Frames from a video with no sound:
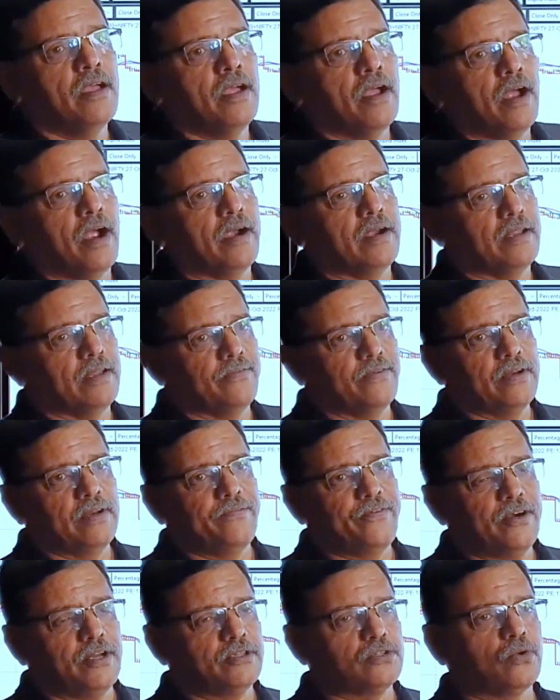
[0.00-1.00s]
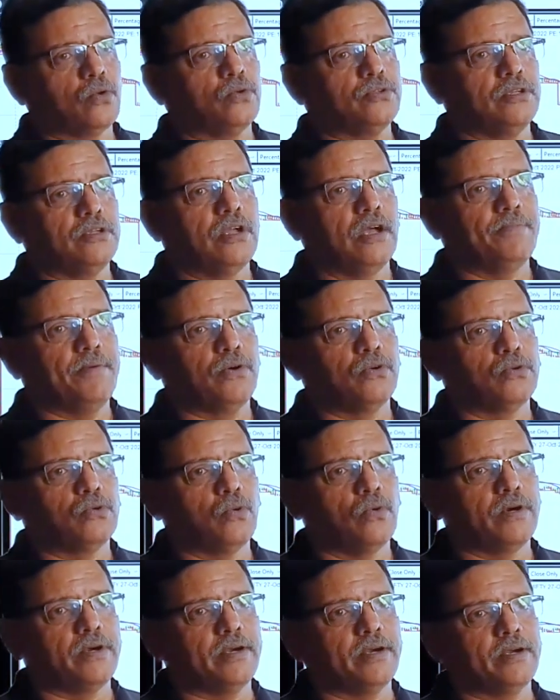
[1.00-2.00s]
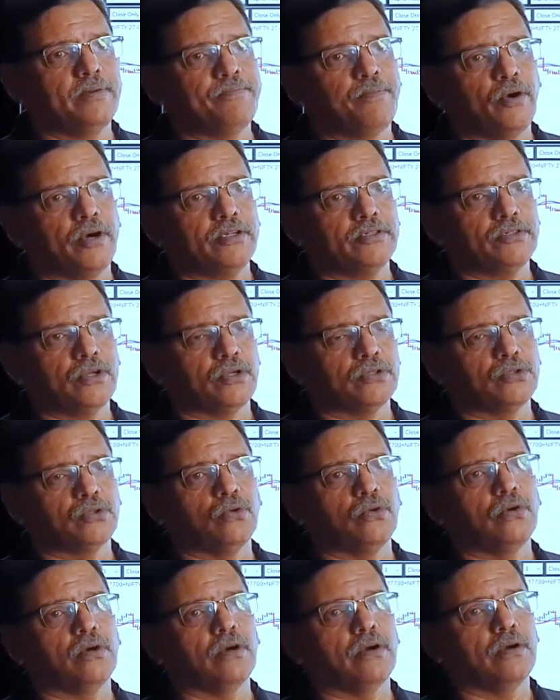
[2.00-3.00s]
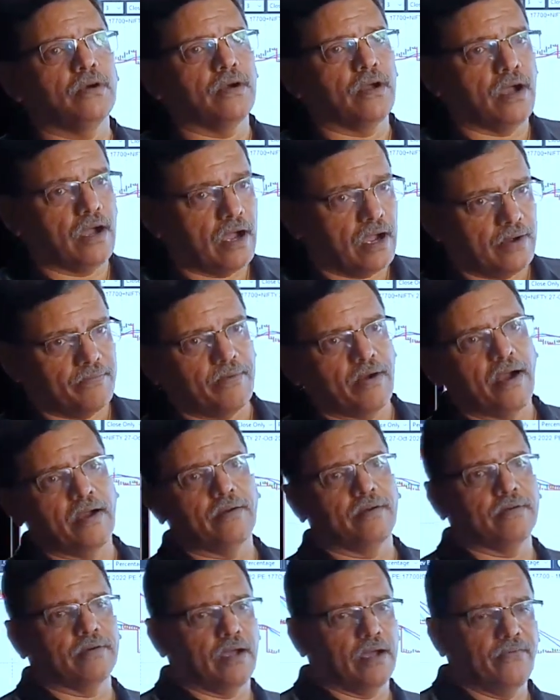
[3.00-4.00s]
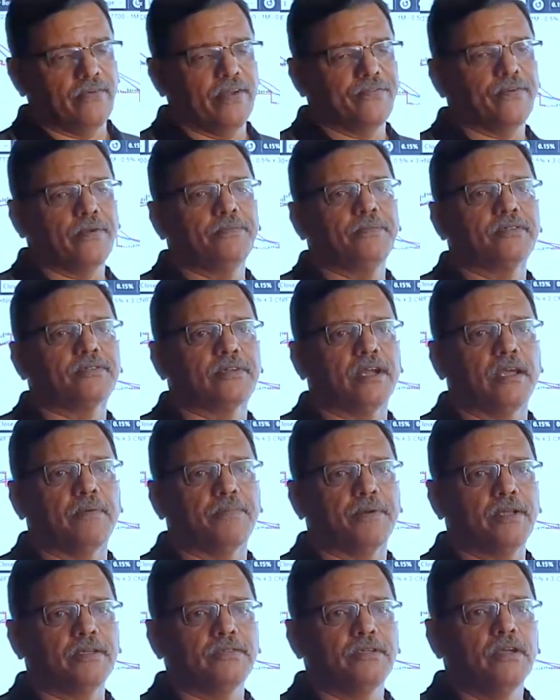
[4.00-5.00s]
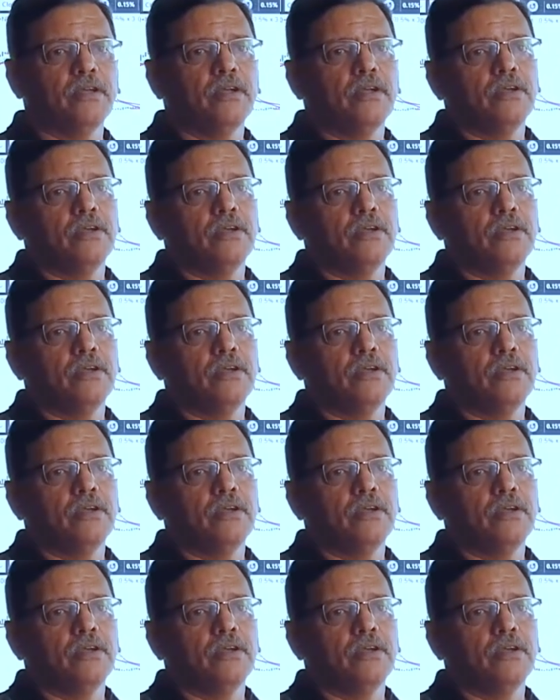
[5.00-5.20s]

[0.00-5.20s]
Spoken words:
And even if it is closing about 200 points or so away from the strike price,